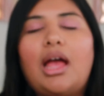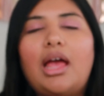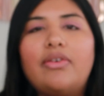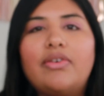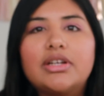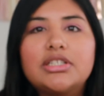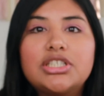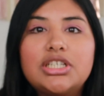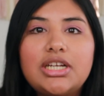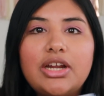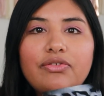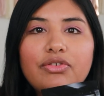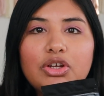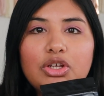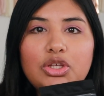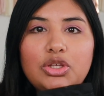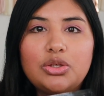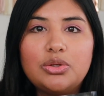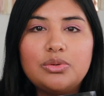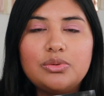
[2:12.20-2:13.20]
I actually never
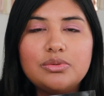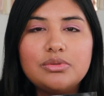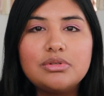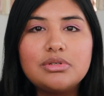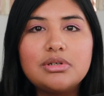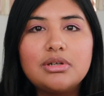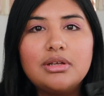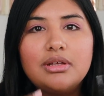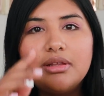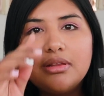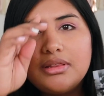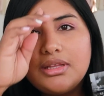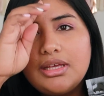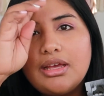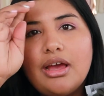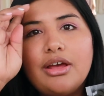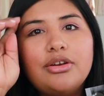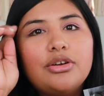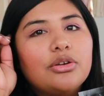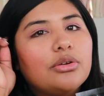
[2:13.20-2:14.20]
used
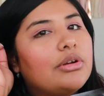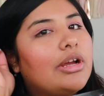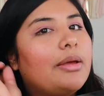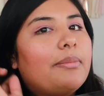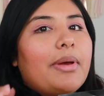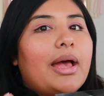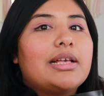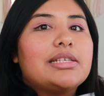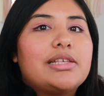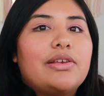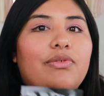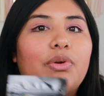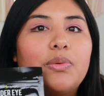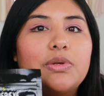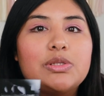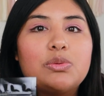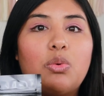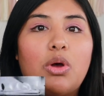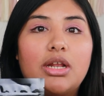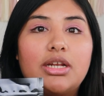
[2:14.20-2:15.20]
the under eye mask. I've
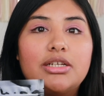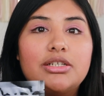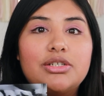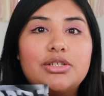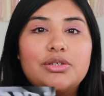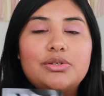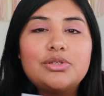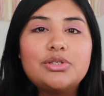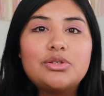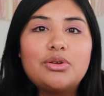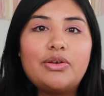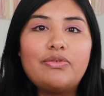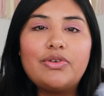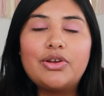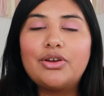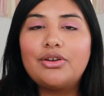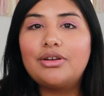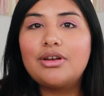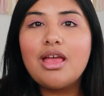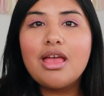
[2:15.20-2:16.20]
always wanted to, so I
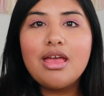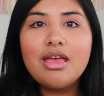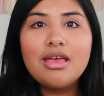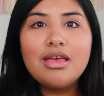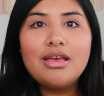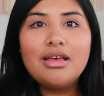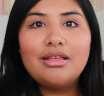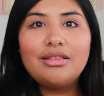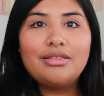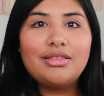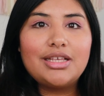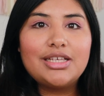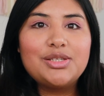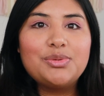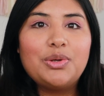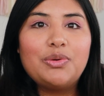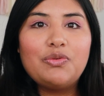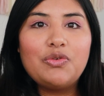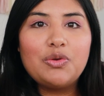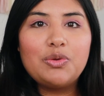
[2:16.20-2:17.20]
figured
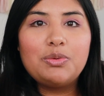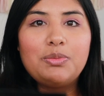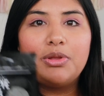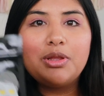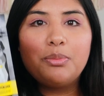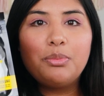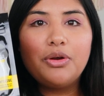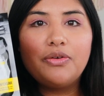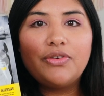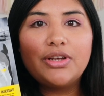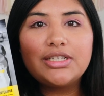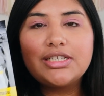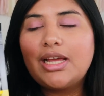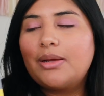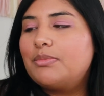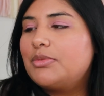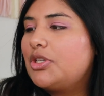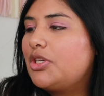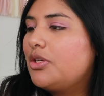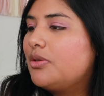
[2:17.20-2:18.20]
this review would be the perfect
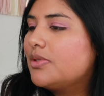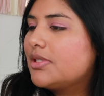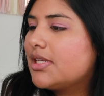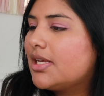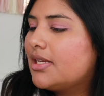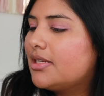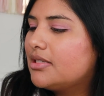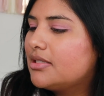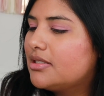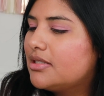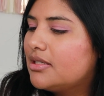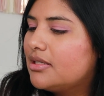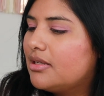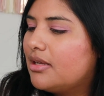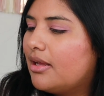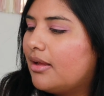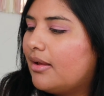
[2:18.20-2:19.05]
time to use it.